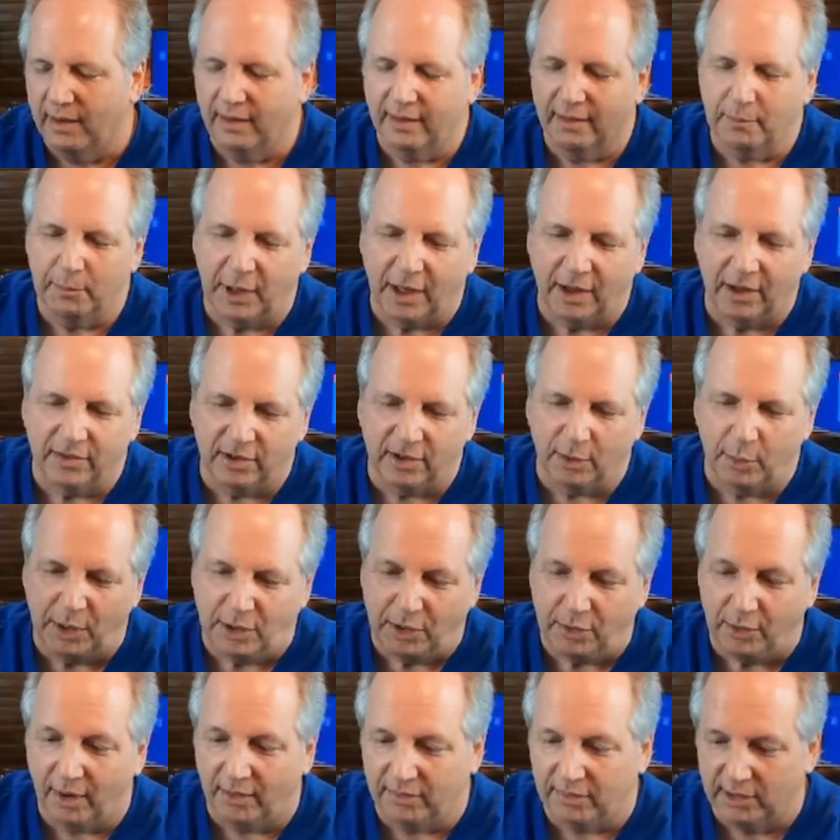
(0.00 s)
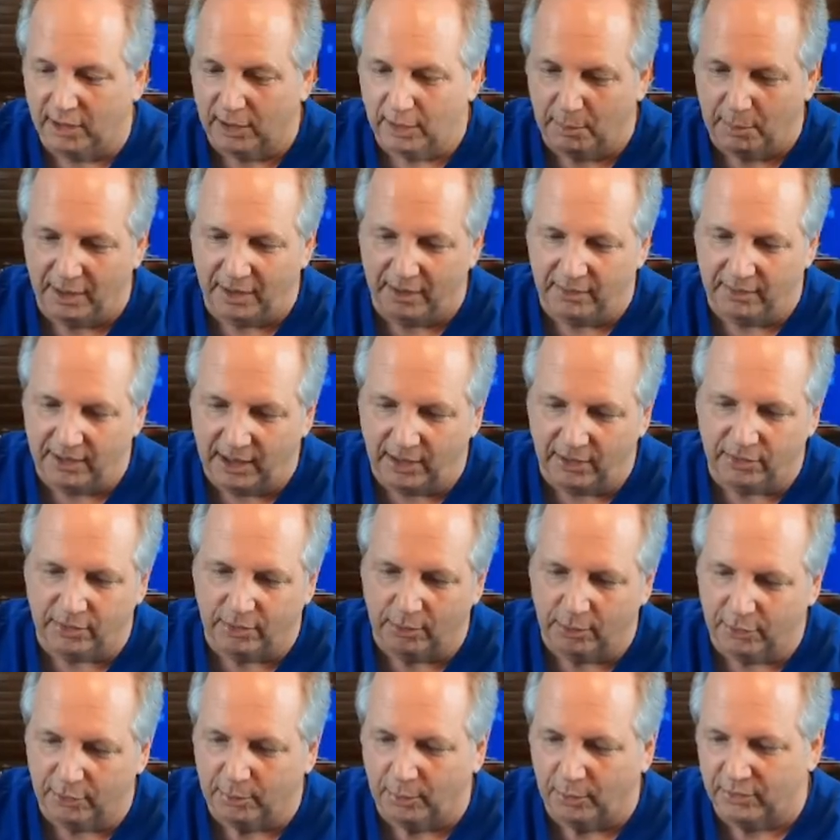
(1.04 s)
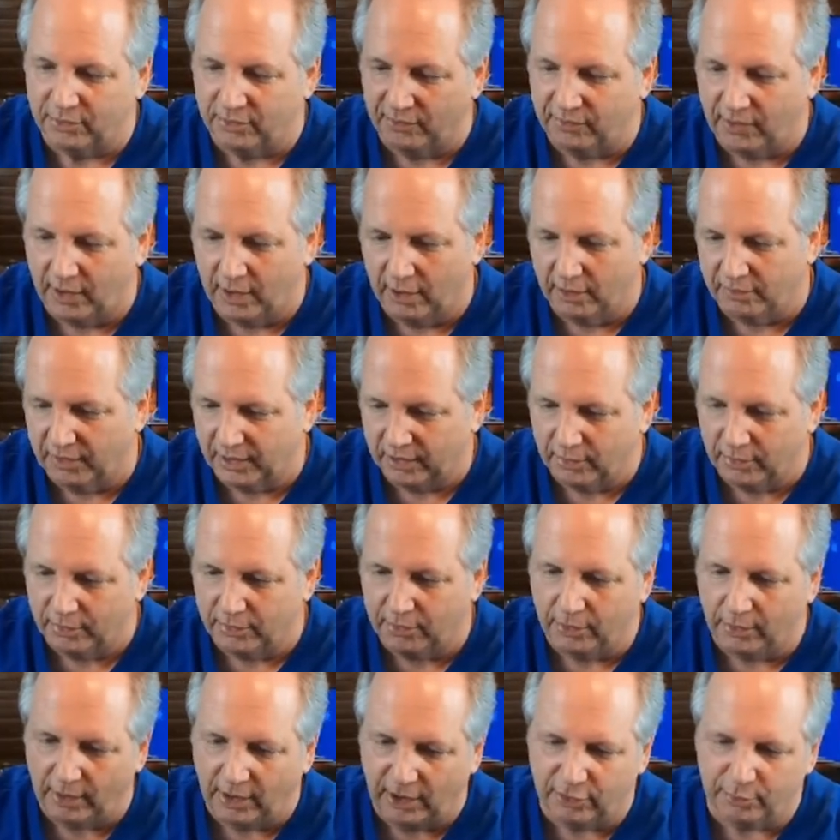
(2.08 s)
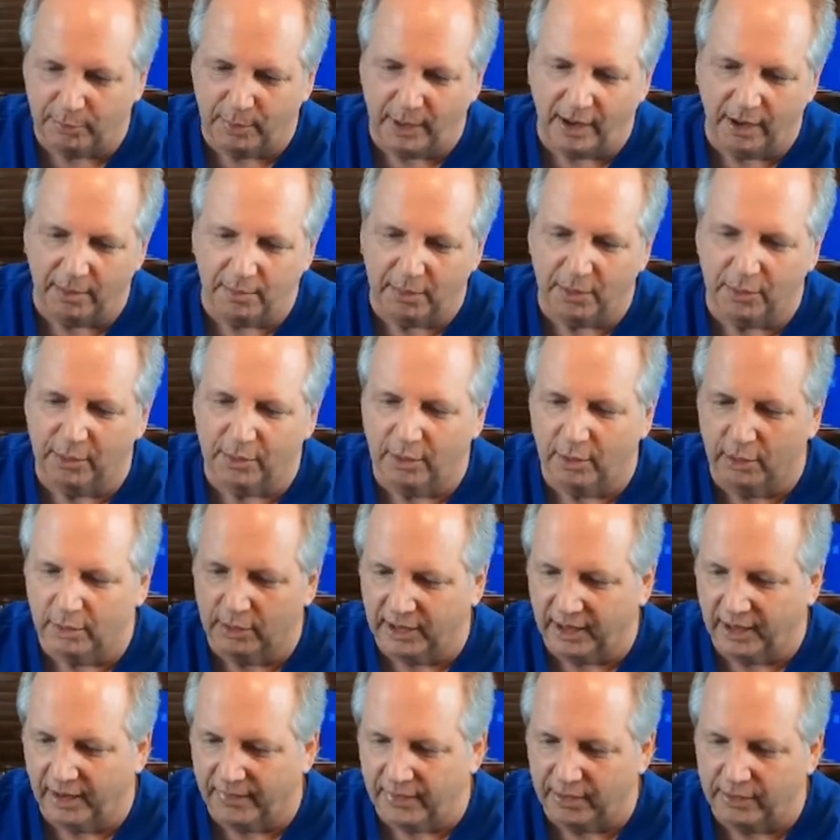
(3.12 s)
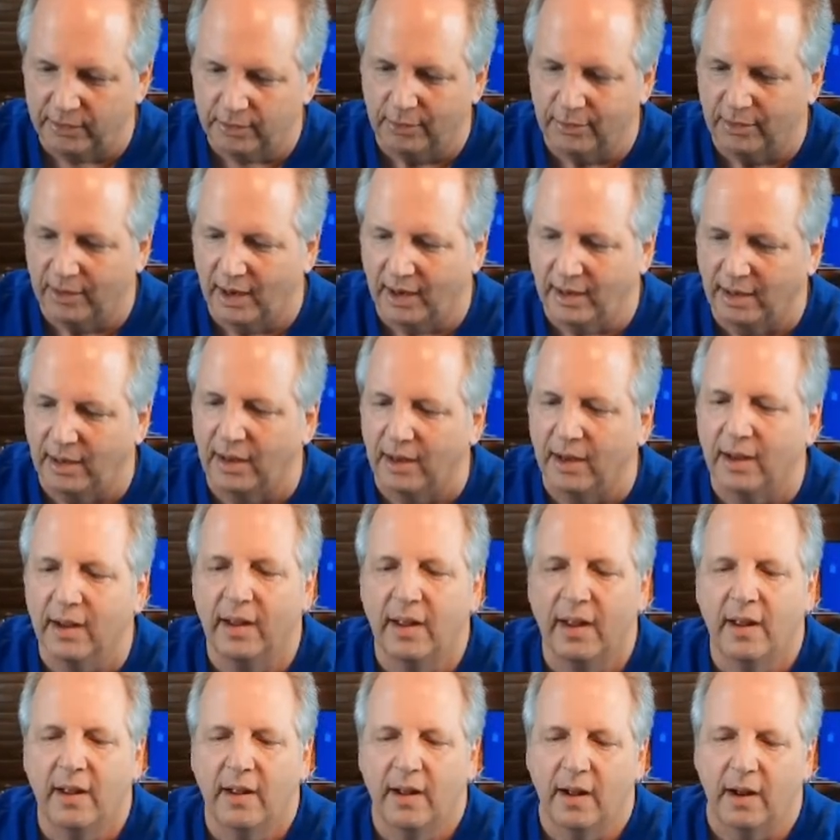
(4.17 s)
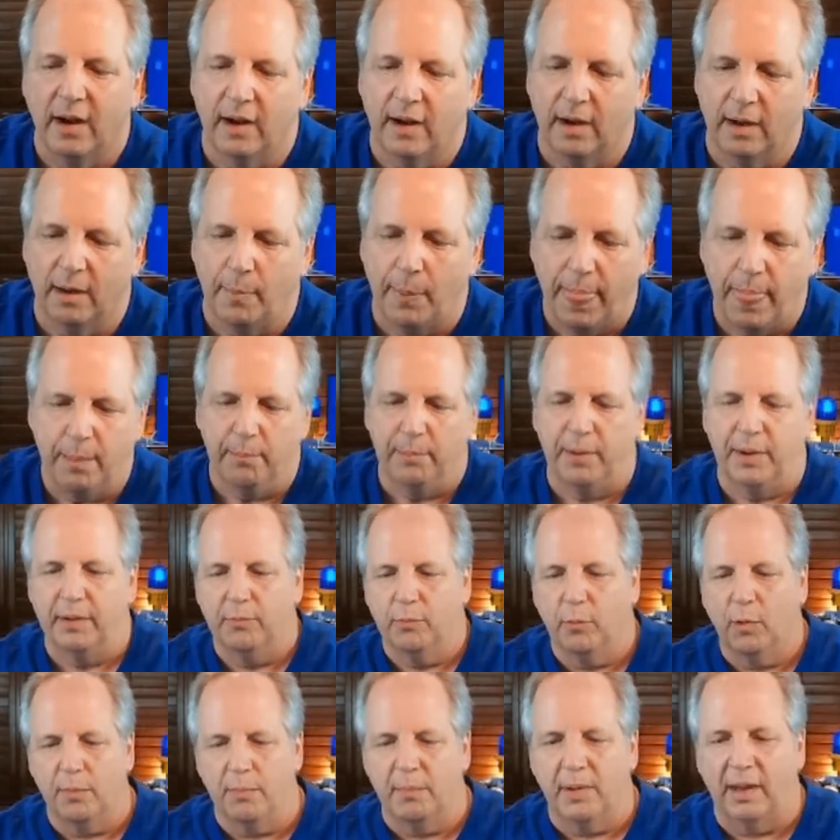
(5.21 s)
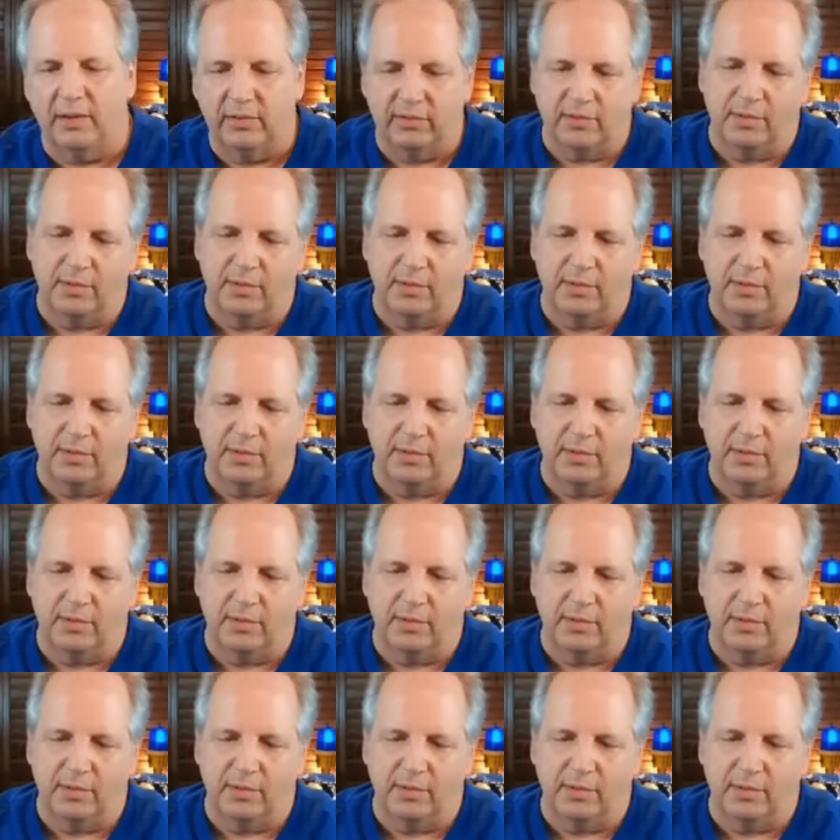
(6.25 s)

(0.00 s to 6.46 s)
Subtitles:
Because here we do have a little bit of an issue. We're supposed to follow Victor 2 eastbound, but we're holding on the 290. But what makes the